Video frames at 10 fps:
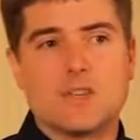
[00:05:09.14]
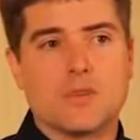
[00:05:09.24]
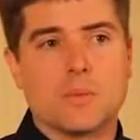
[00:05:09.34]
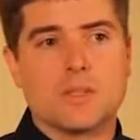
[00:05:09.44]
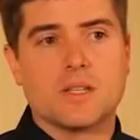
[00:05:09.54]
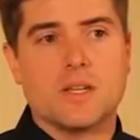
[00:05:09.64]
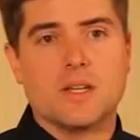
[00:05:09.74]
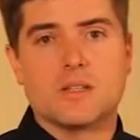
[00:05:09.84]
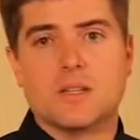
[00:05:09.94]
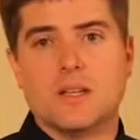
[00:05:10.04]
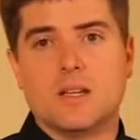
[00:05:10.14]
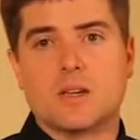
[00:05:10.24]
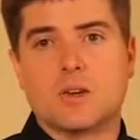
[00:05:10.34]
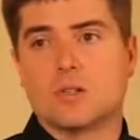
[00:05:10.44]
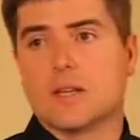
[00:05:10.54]
injury we see is the
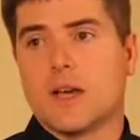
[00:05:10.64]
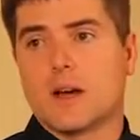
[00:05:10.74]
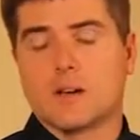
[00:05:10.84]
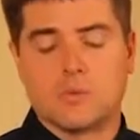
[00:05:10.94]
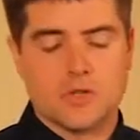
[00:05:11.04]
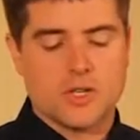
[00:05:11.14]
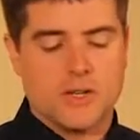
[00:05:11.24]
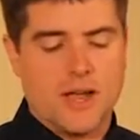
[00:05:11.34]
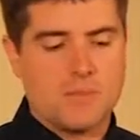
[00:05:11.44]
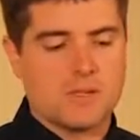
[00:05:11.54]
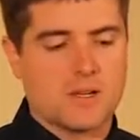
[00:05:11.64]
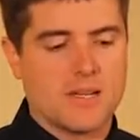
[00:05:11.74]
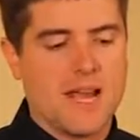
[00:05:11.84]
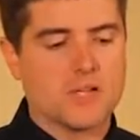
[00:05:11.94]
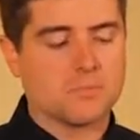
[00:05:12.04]
curling iron, which happens on
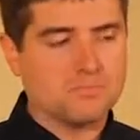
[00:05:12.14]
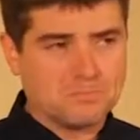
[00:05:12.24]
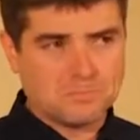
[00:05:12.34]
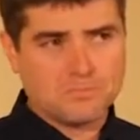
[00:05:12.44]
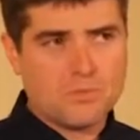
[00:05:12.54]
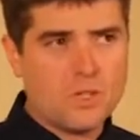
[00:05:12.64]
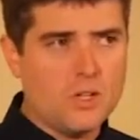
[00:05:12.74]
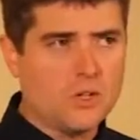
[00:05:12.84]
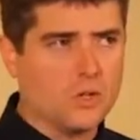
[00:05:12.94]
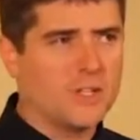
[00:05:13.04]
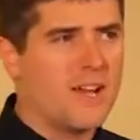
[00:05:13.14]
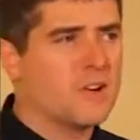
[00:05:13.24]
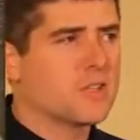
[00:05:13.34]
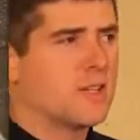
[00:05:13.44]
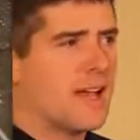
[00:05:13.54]
occasion. Curling
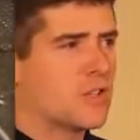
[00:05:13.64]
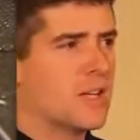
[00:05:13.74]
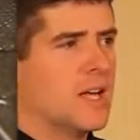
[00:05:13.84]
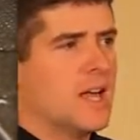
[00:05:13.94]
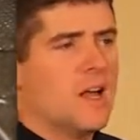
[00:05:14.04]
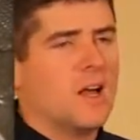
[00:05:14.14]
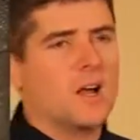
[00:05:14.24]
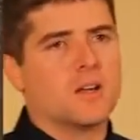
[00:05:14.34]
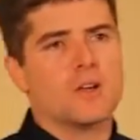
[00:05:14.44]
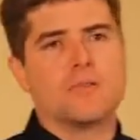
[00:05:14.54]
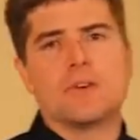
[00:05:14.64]
irons can actually uh, go to